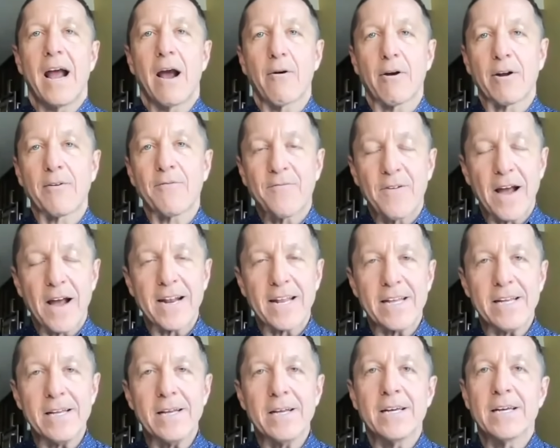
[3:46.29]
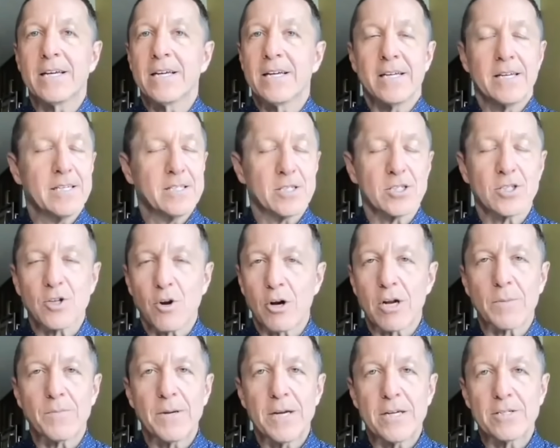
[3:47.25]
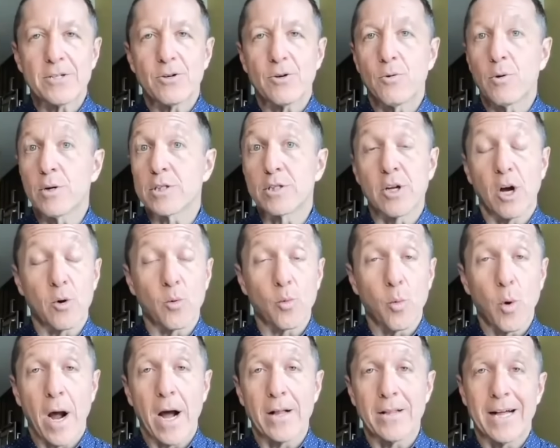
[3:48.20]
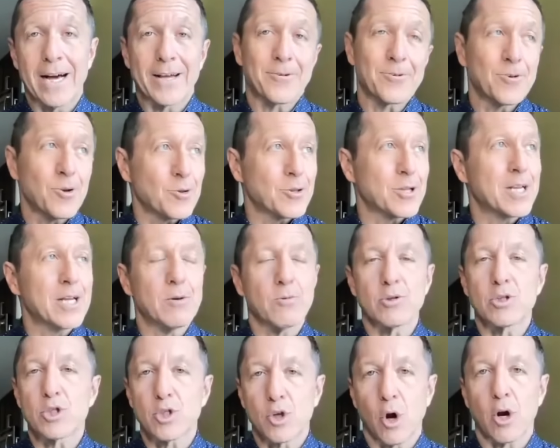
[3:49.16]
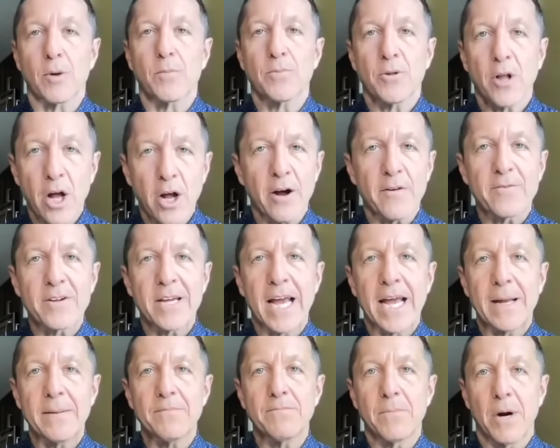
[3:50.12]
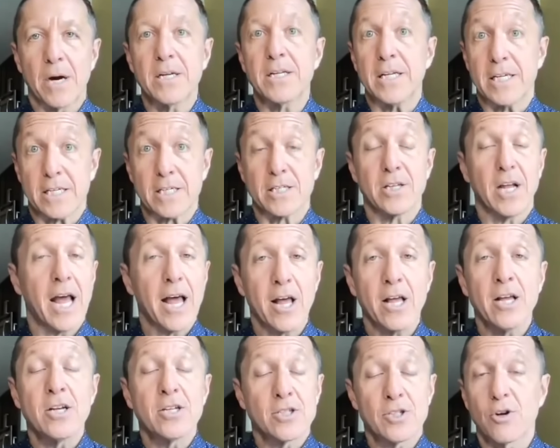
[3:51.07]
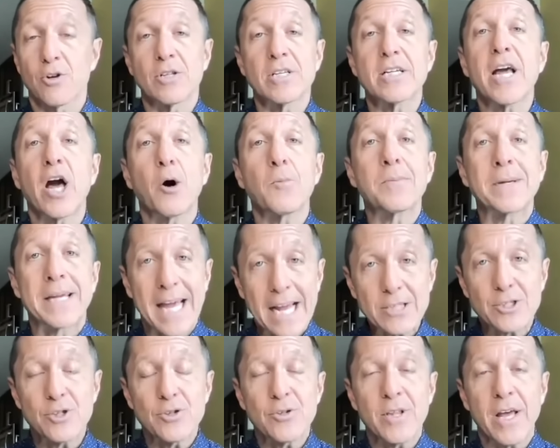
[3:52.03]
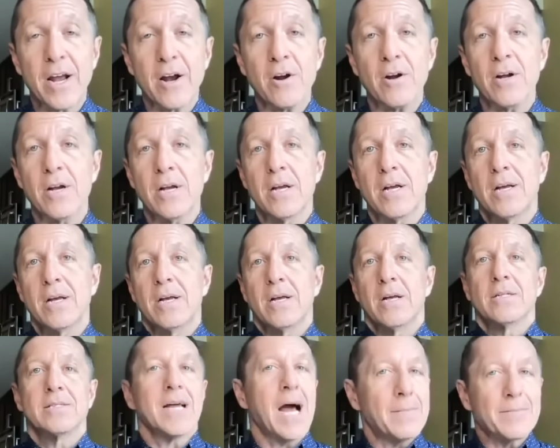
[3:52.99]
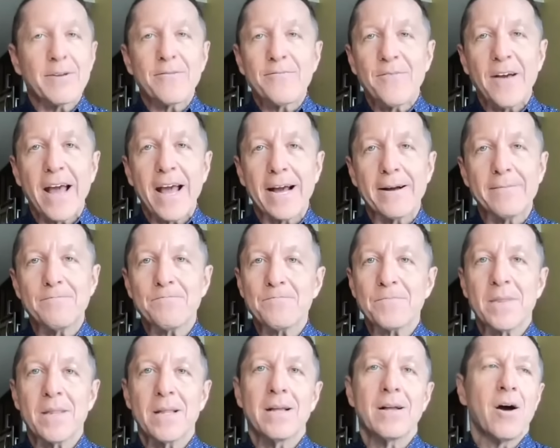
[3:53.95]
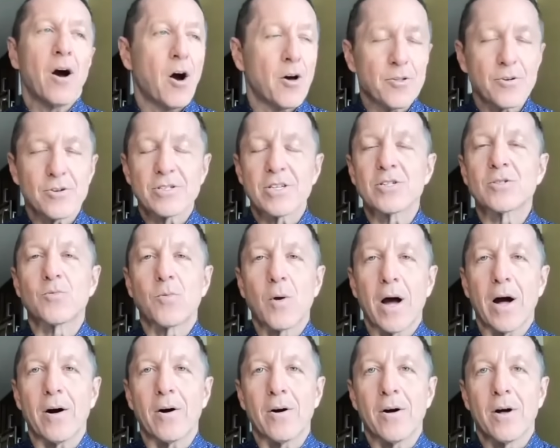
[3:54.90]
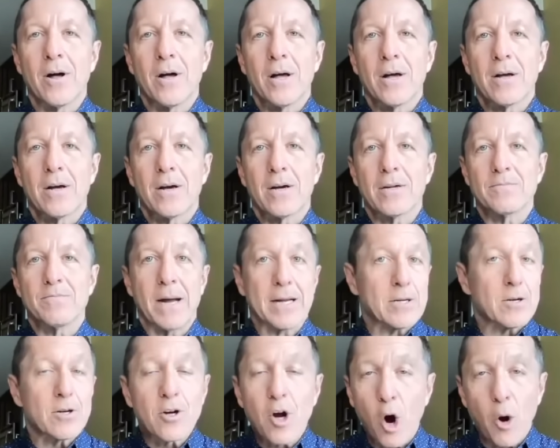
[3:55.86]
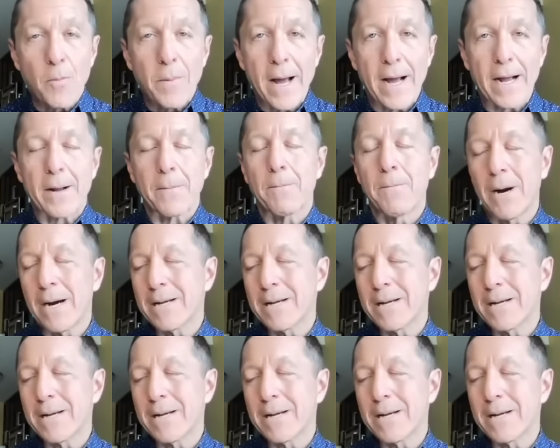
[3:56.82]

Eric Fetty, he's a starting pitcher who has done well. I don't know that he would start a playoff game, but he can certainly help get you there. Tommy Pham, others as well, Michael Kopech.